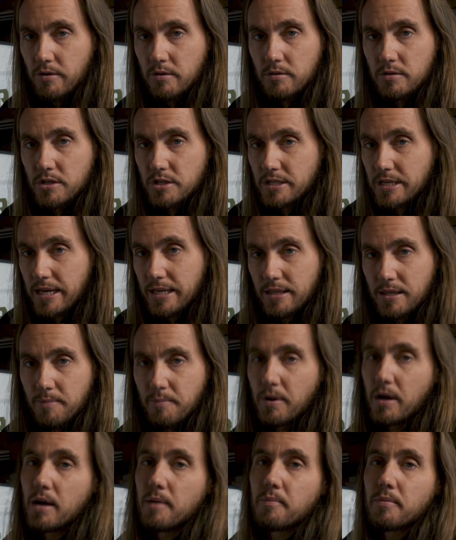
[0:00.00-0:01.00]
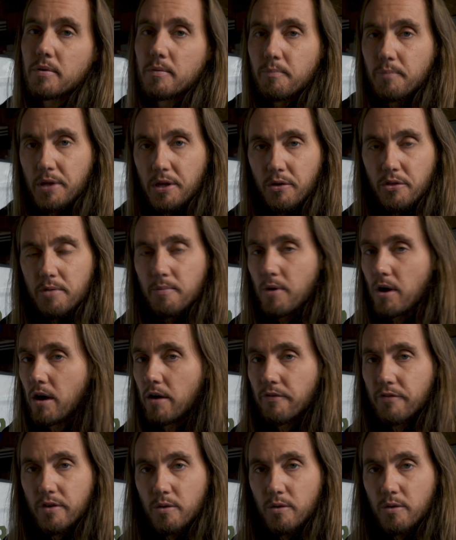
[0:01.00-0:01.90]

Just heat them up, peel them off.